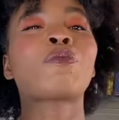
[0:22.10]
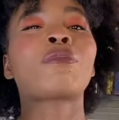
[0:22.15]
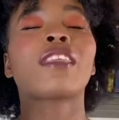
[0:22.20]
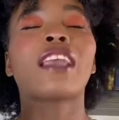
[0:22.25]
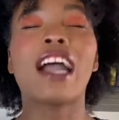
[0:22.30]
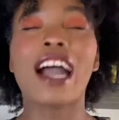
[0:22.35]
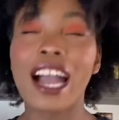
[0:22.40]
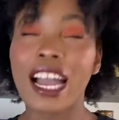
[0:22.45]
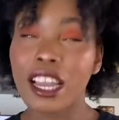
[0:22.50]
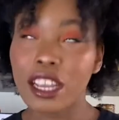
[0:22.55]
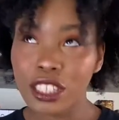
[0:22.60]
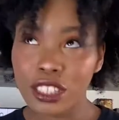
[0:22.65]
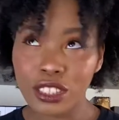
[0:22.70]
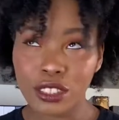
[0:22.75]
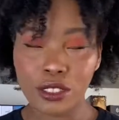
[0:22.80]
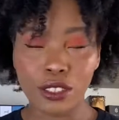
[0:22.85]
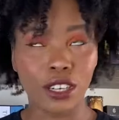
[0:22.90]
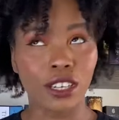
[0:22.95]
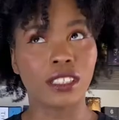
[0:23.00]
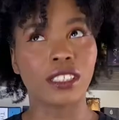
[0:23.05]
I
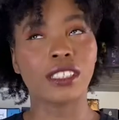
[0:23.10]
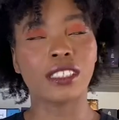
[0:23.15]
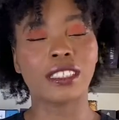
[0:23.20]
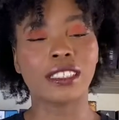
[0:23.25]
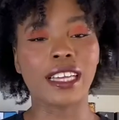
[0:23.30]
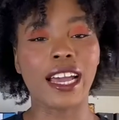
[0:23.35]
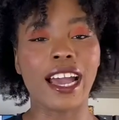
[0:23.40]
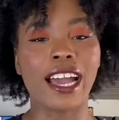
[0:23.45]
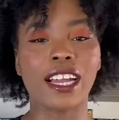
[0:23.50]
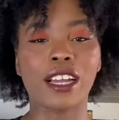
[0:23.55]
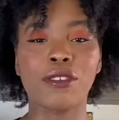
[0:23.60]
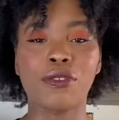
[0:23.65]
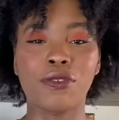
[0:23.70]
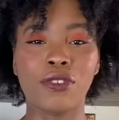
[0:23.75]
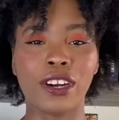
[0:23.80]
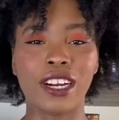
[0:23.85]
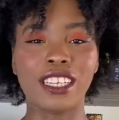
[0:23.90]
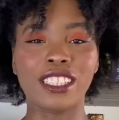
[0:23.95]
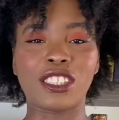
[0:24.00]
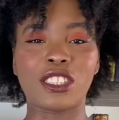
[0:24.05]
saw this tag
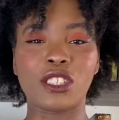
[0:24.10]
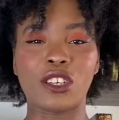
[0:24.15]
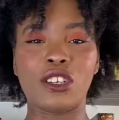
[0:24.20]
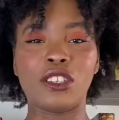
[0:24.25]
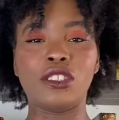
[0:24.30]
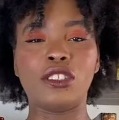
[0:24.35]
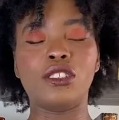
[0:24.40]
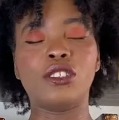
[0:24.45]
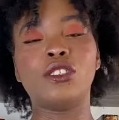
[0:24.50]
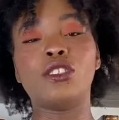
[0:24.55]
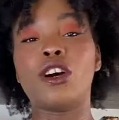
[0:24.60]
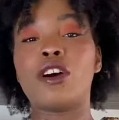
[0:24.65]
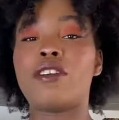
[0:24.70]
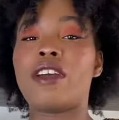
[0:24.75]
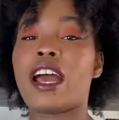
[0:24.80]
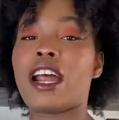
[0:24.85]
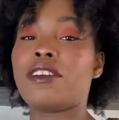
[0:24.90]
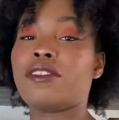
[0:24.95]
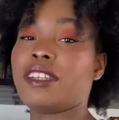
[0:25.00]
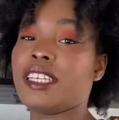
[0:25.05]
first on
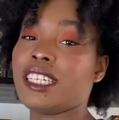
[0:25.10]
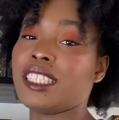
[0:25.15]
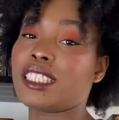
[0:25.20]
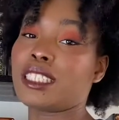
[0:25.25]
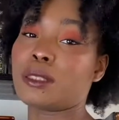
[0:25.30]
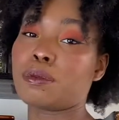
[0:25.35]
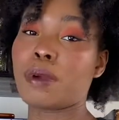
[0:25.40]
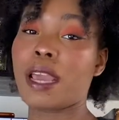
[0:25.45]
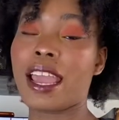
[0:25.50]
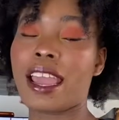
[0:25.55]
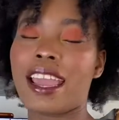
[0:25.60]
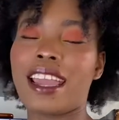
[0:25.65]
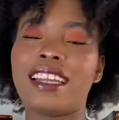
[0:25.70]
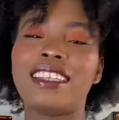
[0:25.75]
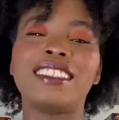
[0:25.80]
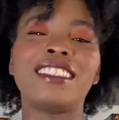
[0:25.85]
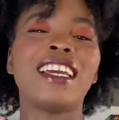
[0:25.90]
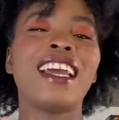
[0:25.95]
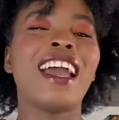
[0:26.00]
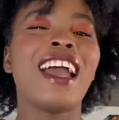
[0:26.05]
Noria Reed's
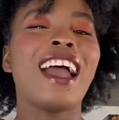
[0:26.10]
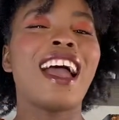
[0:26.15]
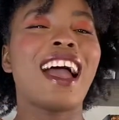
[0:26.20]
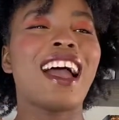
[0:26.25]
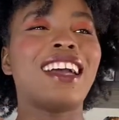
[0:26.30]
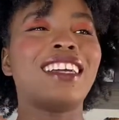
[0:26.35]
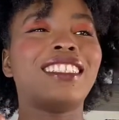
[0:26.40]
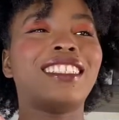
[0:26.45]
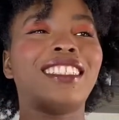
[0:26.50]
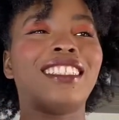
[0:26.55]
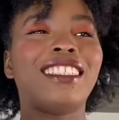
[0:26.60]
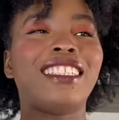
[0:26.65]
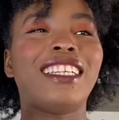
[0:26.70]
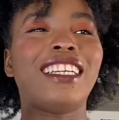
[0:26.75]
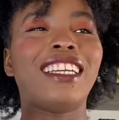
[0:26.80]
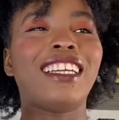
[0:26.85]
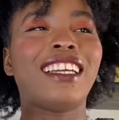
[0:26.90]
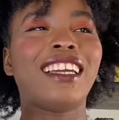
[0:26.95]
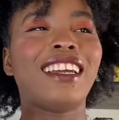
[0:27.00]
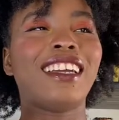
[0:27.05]
page, and
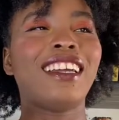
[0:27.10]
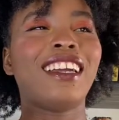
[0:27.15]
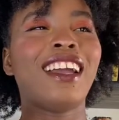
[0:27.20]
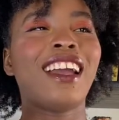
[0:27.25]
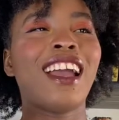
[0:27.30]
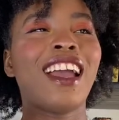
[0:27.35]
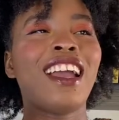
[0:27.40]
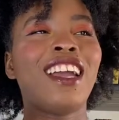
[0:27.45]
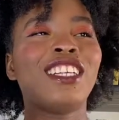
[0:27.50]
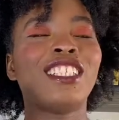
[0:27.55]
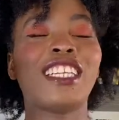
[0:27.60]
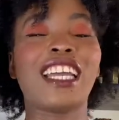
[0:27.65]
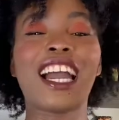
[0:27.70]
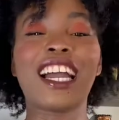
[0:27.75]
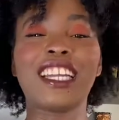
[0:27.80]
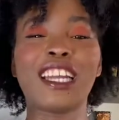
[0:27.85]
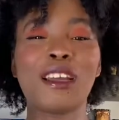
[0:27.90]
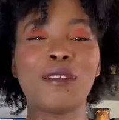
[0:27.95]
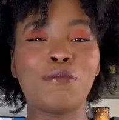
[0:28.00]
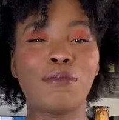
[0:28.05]
she
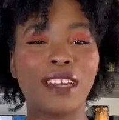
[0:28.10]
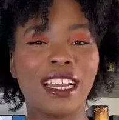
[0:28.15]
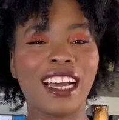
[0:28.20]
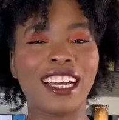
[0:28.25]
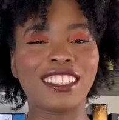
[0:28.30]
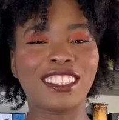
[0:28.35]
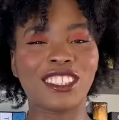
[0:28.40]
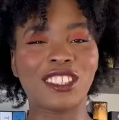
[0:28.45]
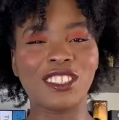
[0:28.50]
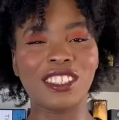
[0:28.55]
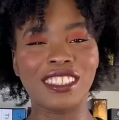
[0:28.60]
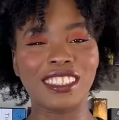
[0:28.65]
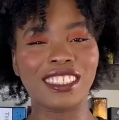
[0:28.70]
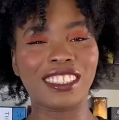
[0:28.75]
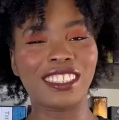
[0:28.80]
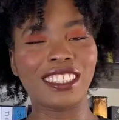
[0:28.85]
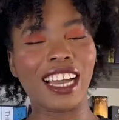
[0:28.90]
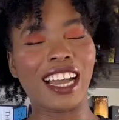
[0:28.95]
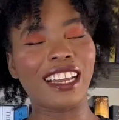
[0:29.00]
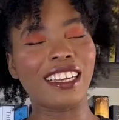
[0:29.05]
had a blast doing this
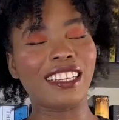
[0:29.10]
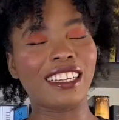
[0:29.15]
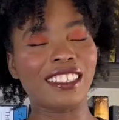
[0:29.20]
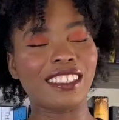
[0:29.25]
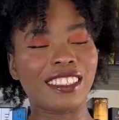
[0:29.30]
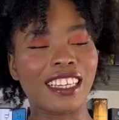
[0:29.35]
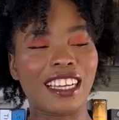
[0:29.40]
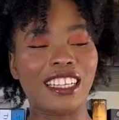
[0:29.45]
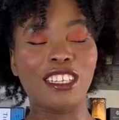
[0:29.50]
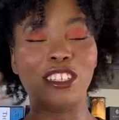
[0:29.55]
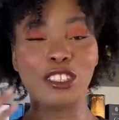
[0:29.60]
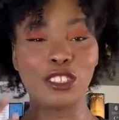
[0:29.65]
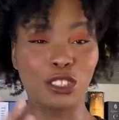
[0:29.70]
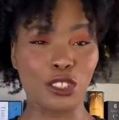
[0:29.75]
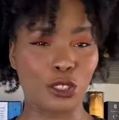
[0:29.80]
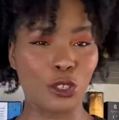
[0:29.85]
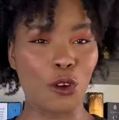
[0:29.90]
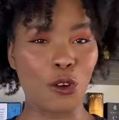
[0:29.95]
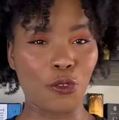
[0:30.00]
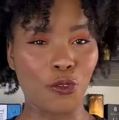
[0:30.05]
challenge, and it looked
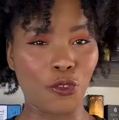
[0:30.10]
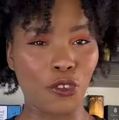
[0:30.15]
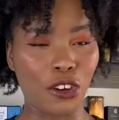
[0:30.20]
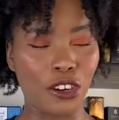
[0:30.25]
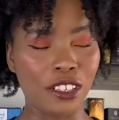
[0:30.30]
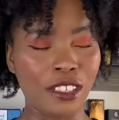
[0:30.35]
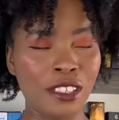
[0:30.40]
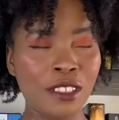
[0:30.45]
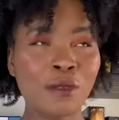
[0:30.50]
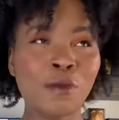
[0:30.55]
so fun.